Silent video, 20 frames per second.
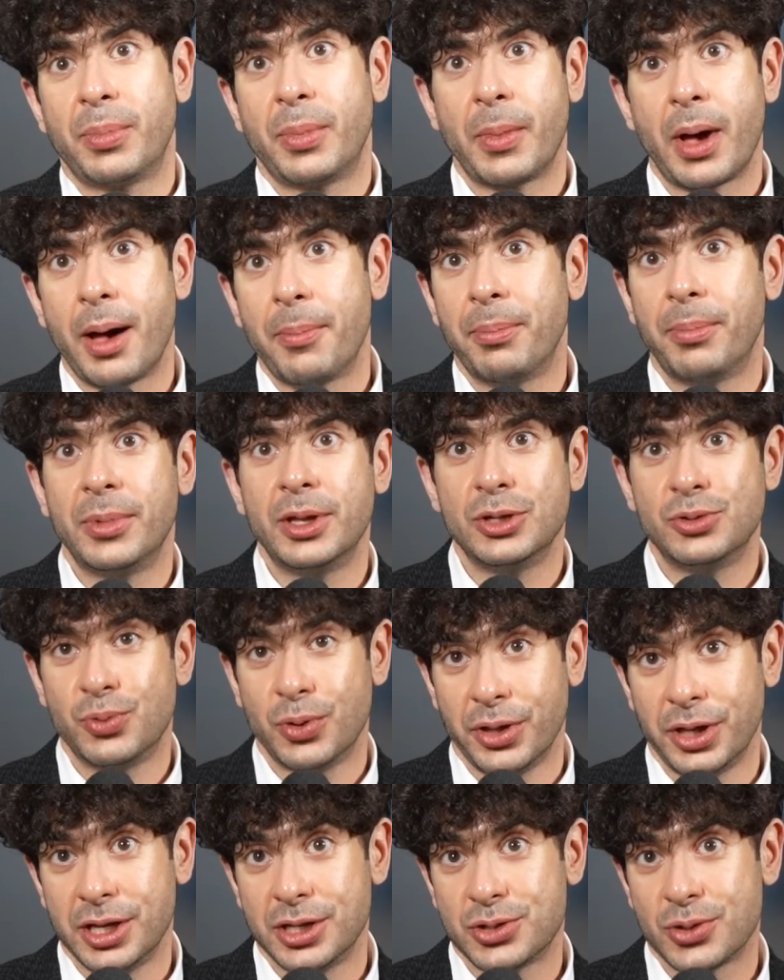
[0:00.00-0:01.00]
uh,
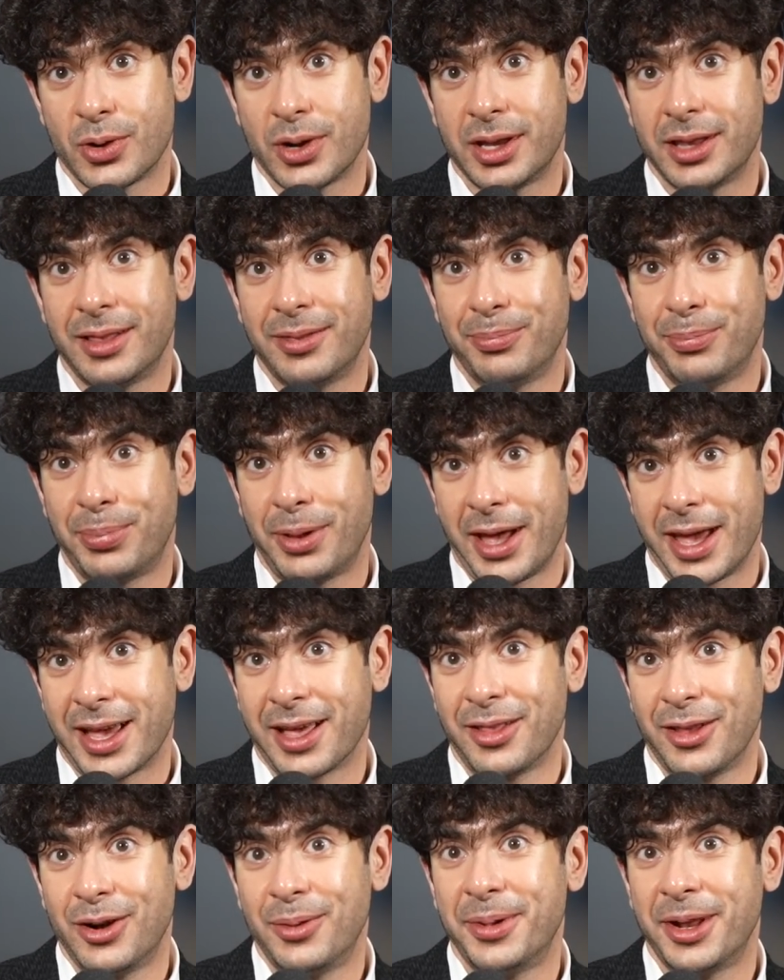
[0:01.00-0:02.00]
really enjoyed playing
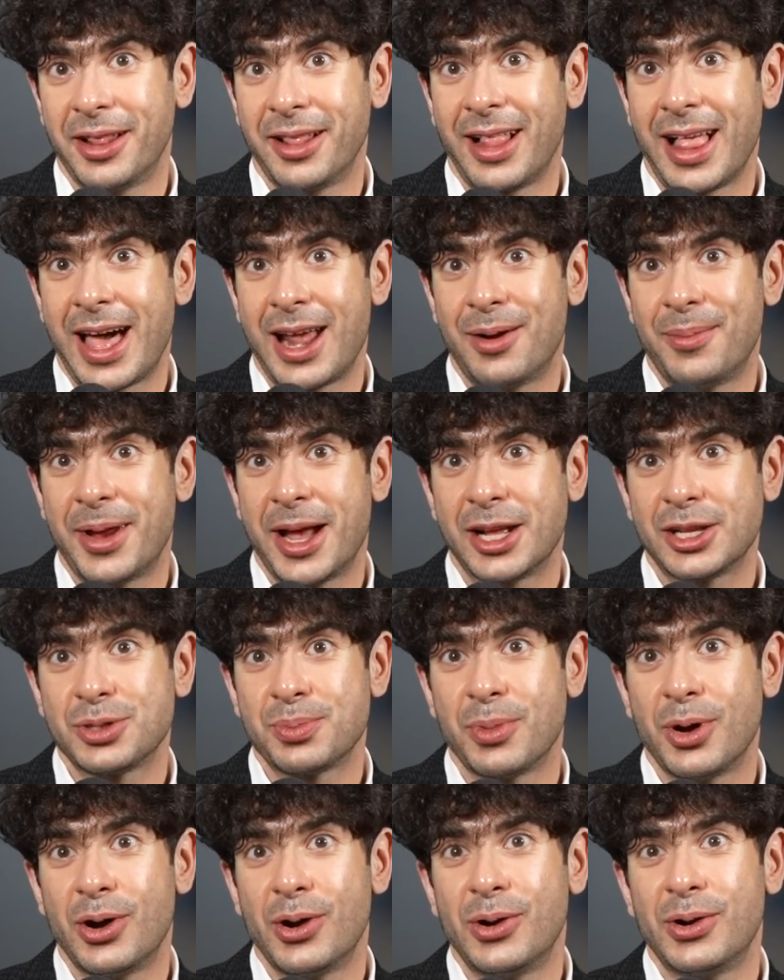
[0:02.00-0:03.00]
a little bit of the ladder match
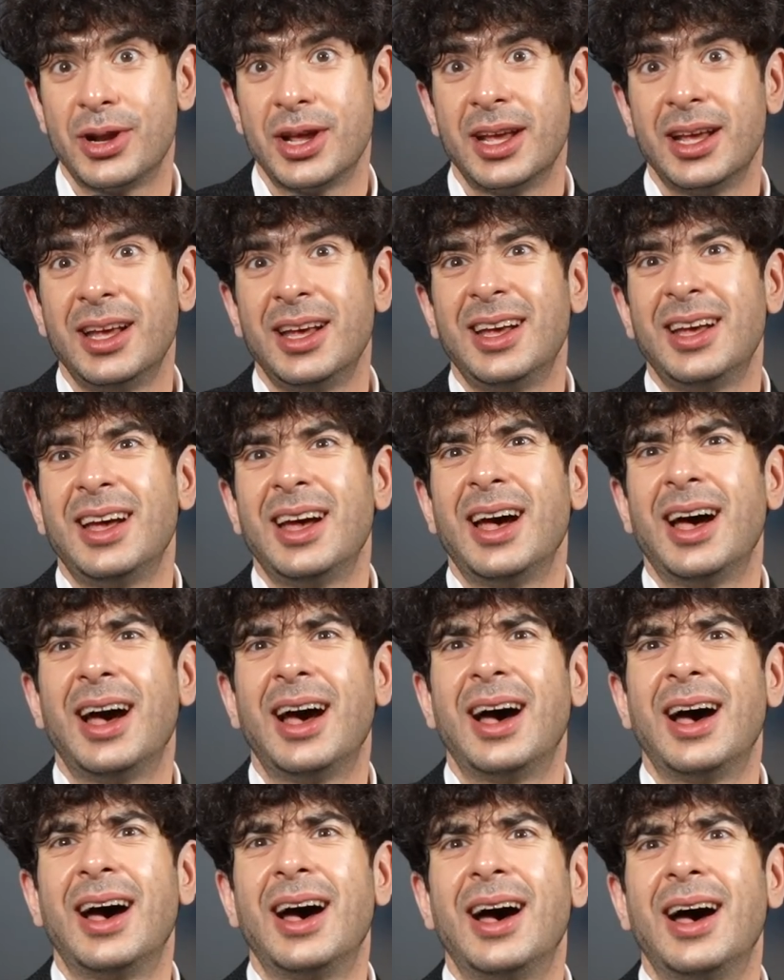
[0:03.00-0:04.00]
mode.
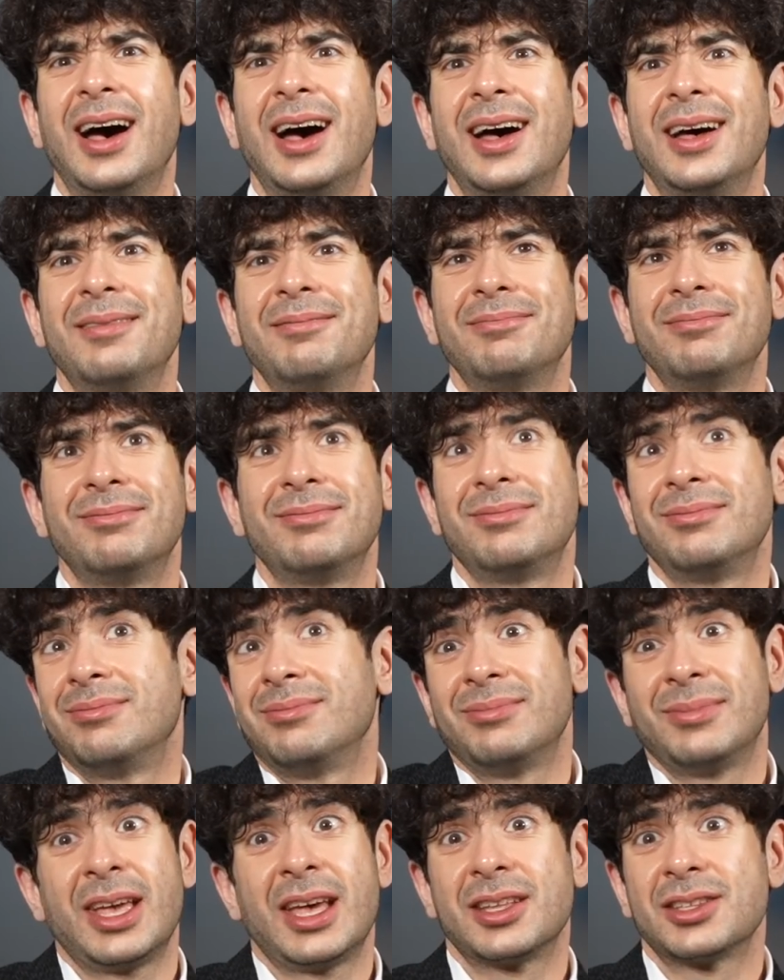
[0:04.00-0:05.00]
Uh,
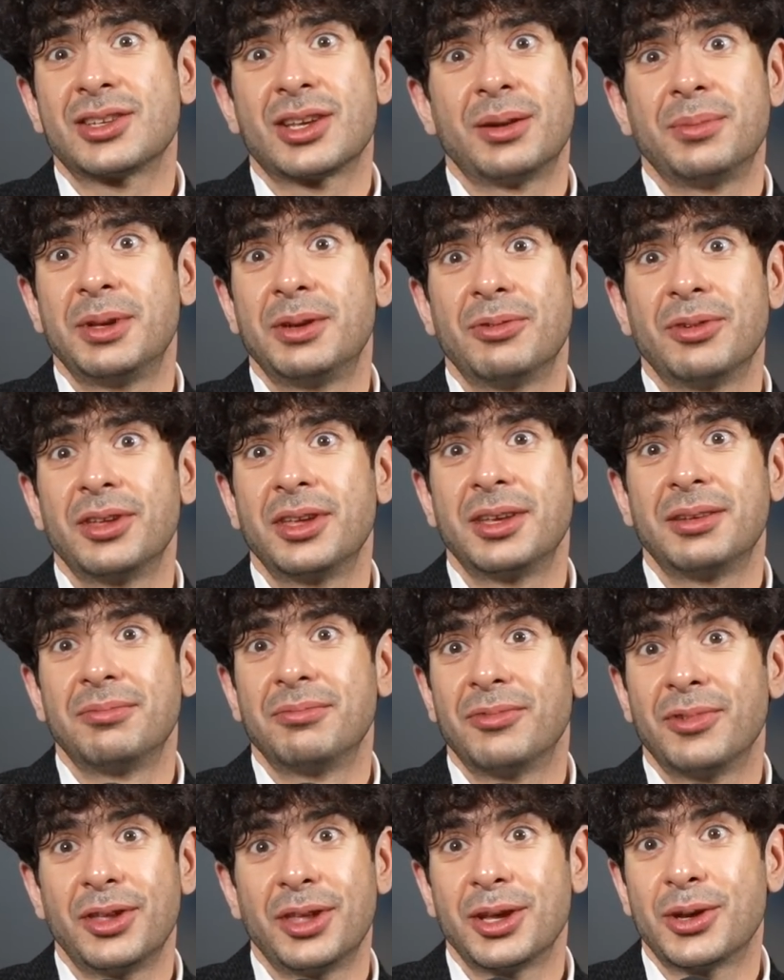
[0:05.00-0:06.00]
yeah, it's going to be really,
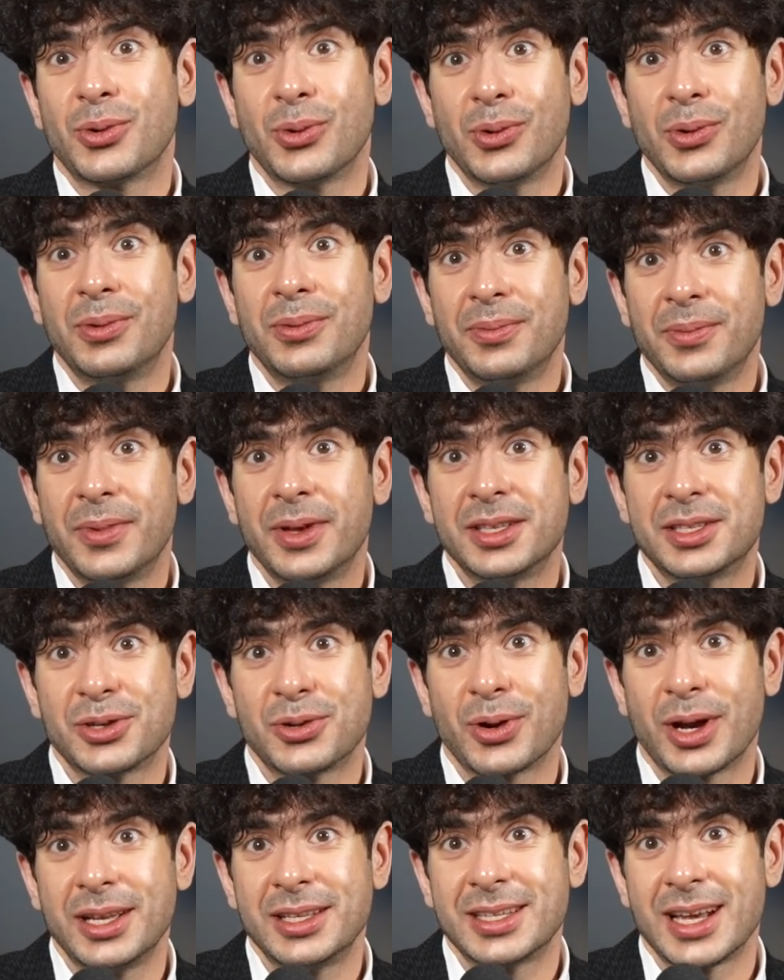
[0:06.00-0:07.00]
really cool. It's a
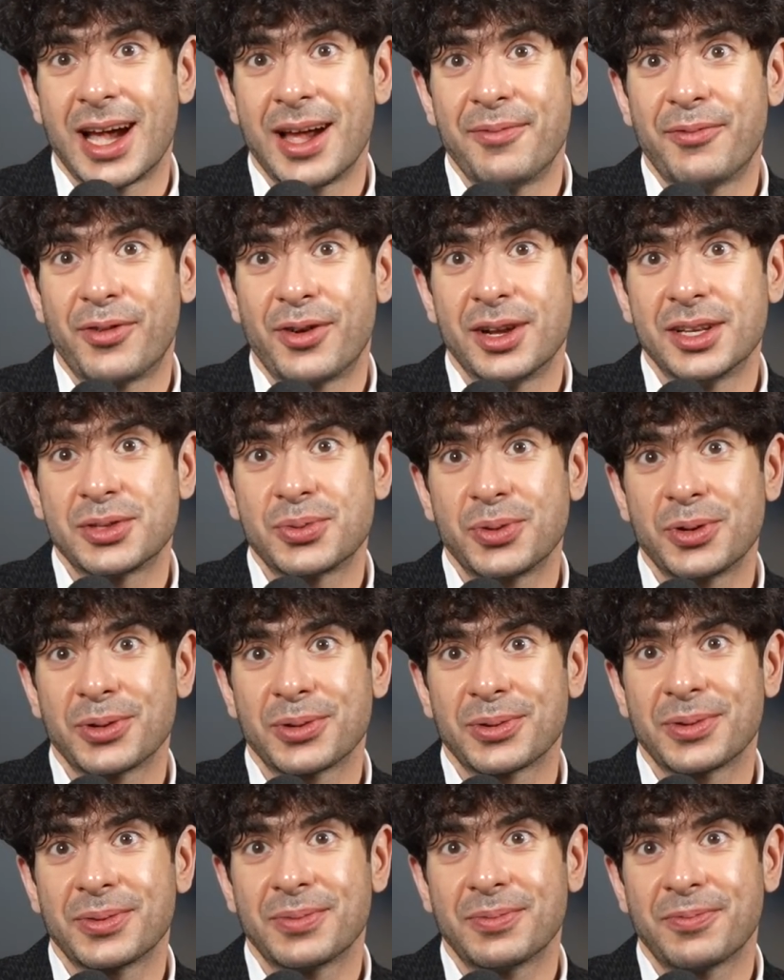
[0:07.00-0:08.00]
great time for us. We were
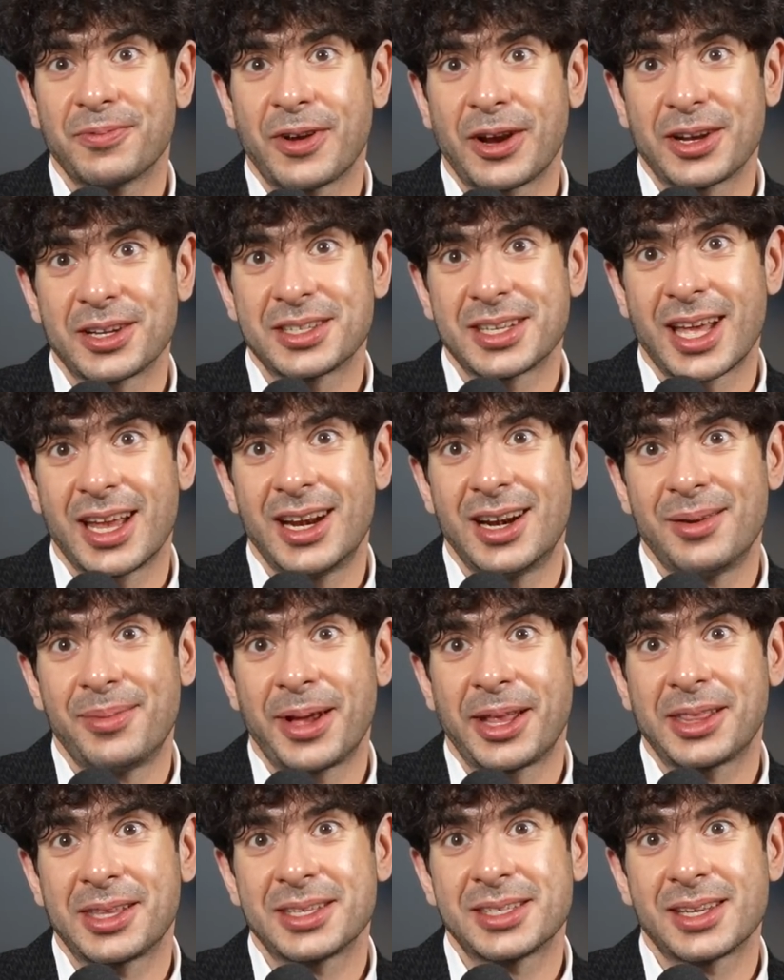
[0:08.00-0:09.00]
very excited
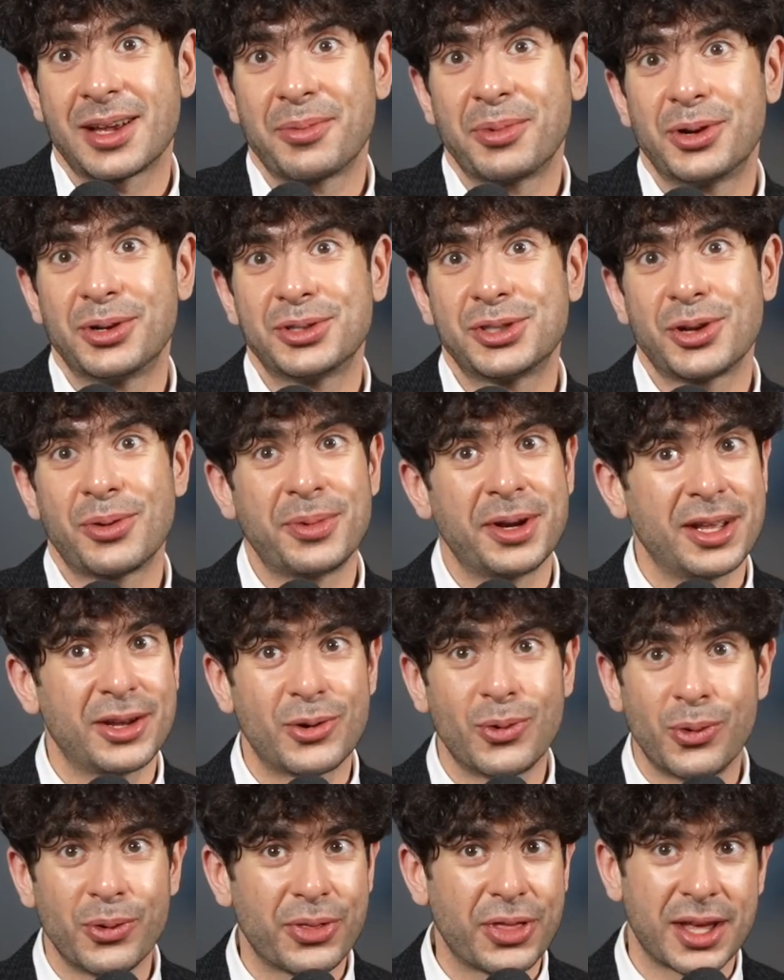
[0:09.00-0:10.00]
about this summer. So many
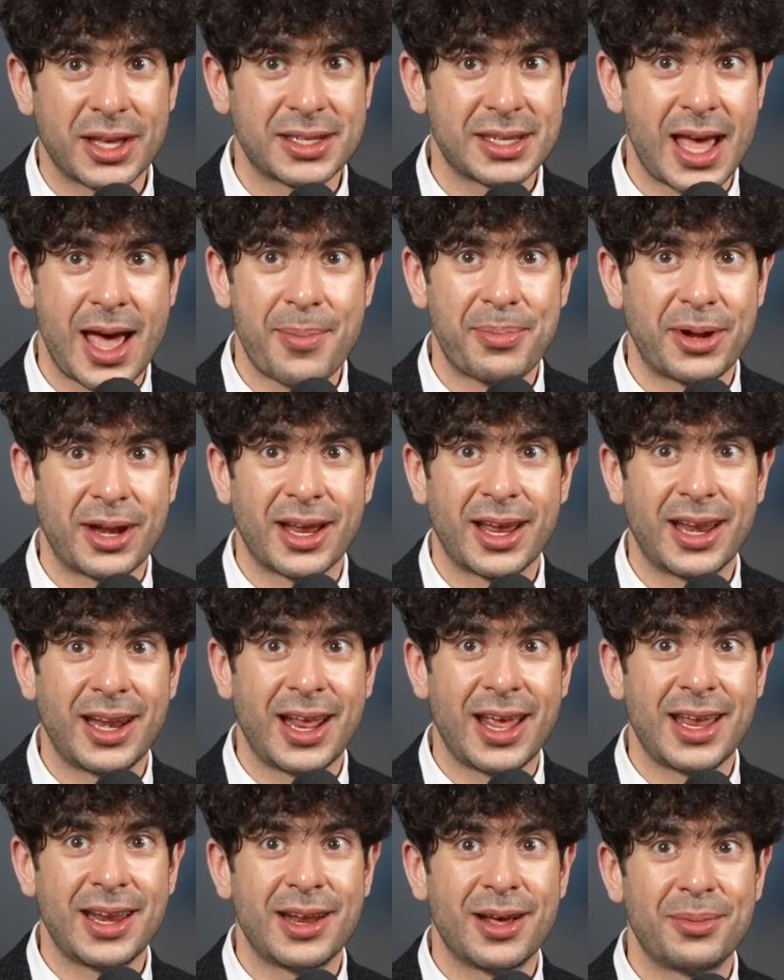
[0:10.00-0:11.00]
cool things happening in
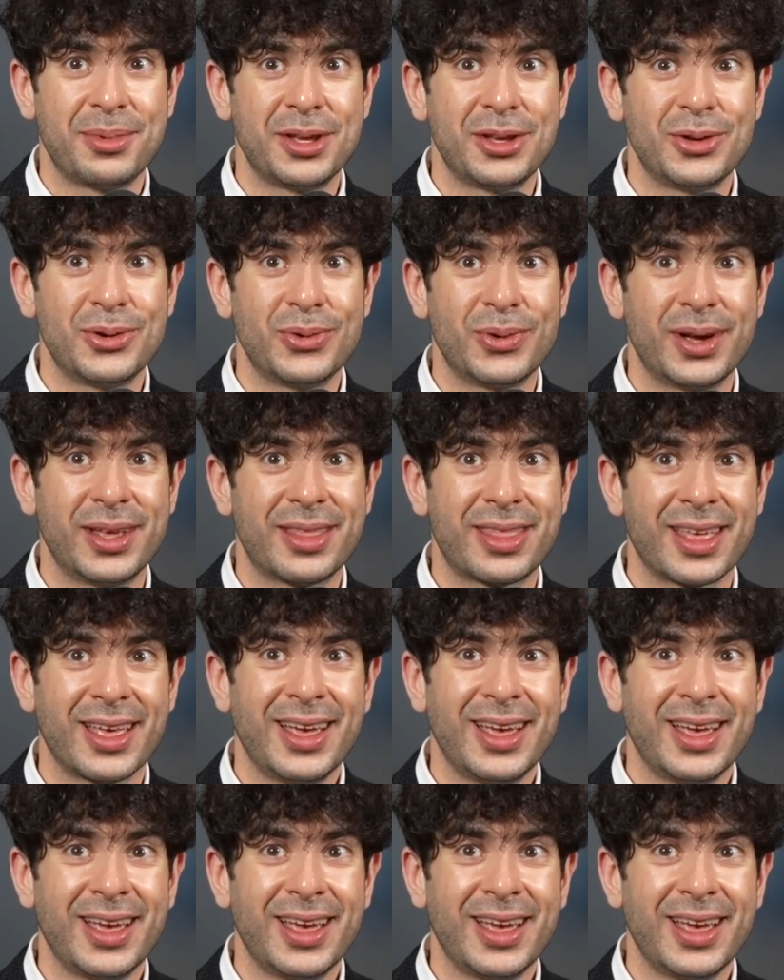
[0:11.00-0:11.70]
A E W with,